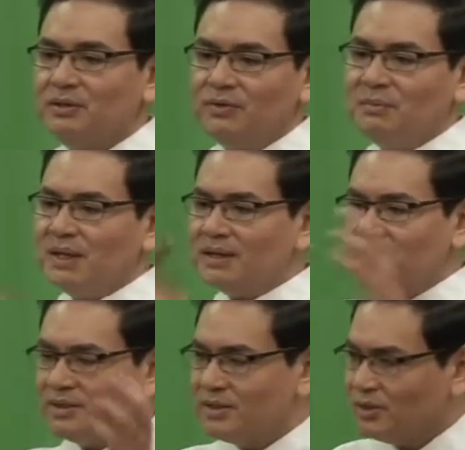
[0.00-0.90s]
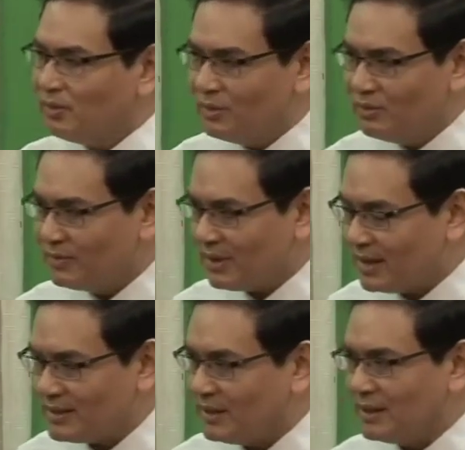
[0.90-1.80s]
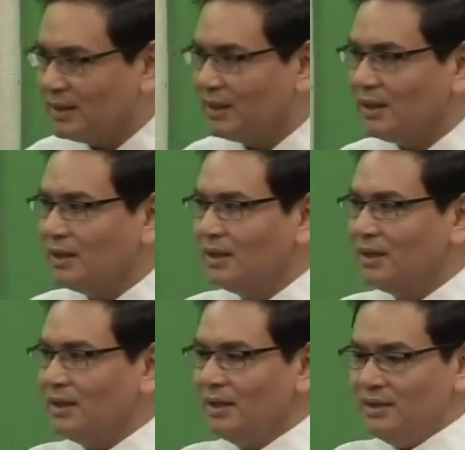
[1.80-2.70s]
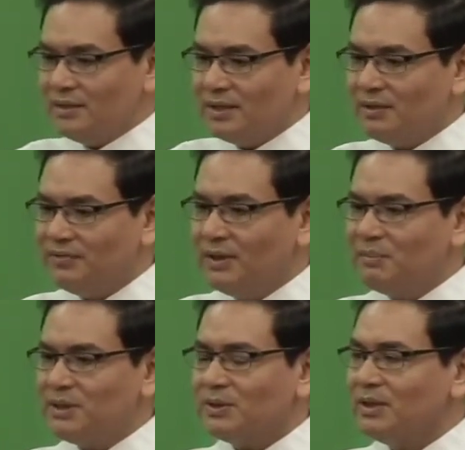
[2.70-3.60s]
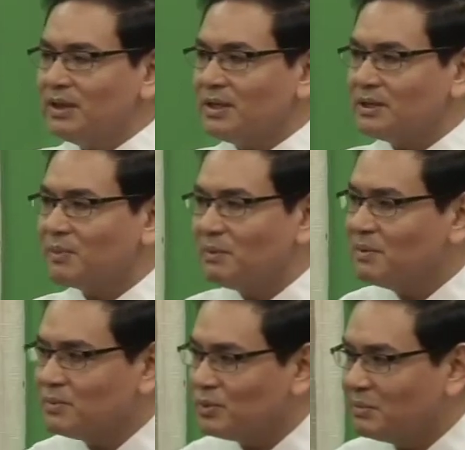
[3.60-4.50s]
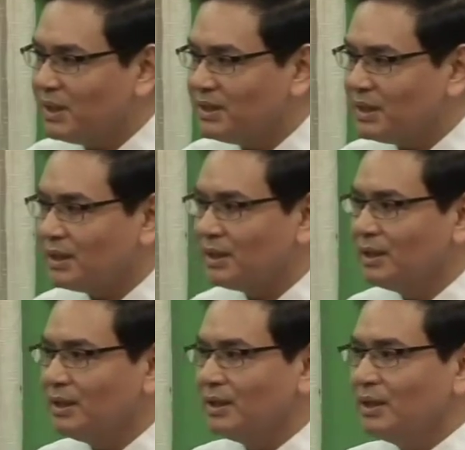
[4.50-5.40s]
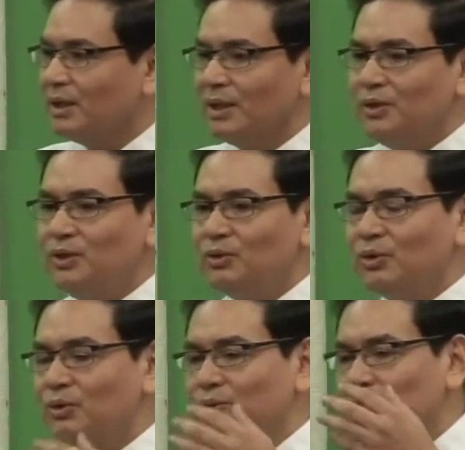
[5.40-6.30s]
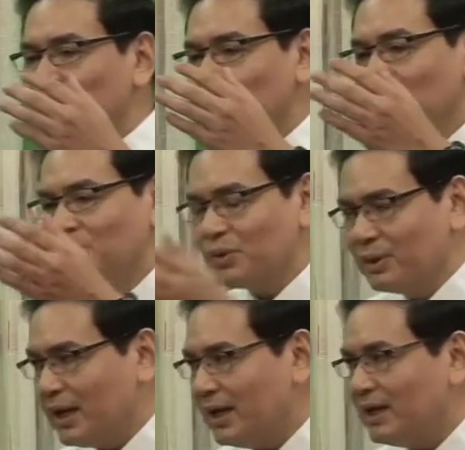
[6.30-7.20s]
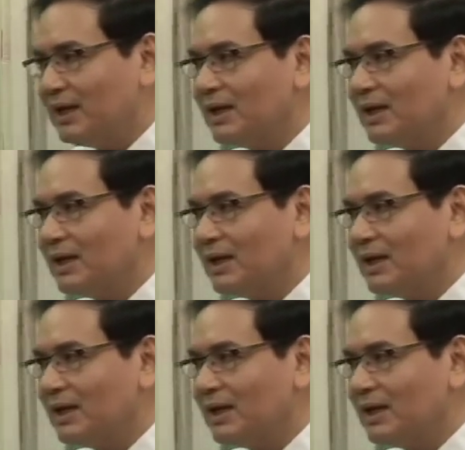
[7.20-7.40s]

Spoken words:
If you make research all over ASEAN, it is not the Philippines only that has problems with Malaysia. You go to Brunei.